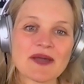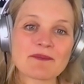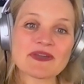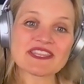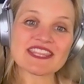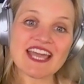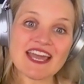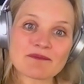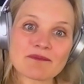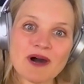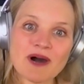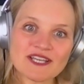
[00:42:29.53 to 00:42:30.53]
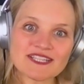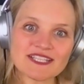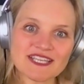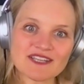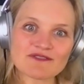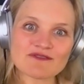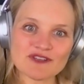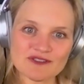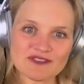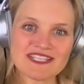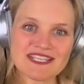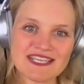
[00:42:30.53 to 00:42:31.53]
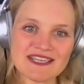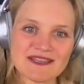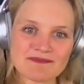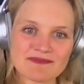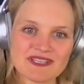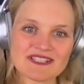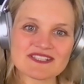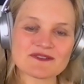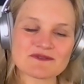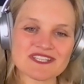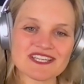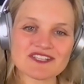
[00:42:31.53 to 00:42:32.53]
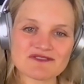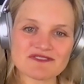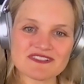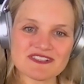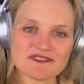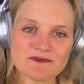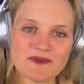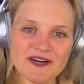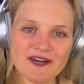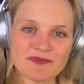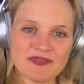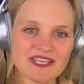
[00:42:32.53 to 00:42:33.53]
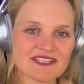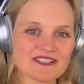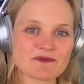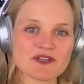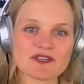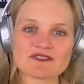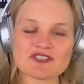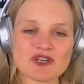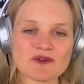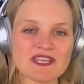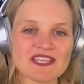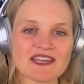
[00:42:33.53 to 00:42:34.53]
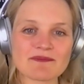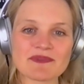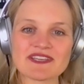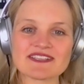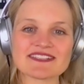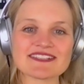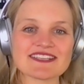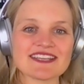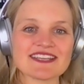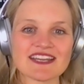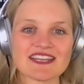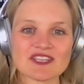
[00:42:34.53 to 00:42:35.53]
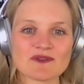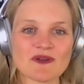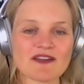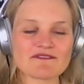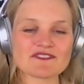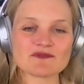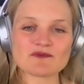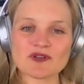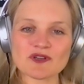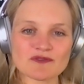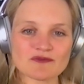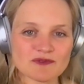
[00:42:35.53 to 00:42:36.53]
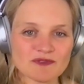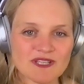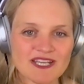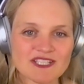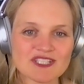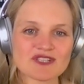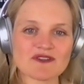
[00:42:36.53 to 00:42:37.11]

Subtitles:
but that modeling for your team is so dangerous as well, because what you're showing them is, you have to work through lunch.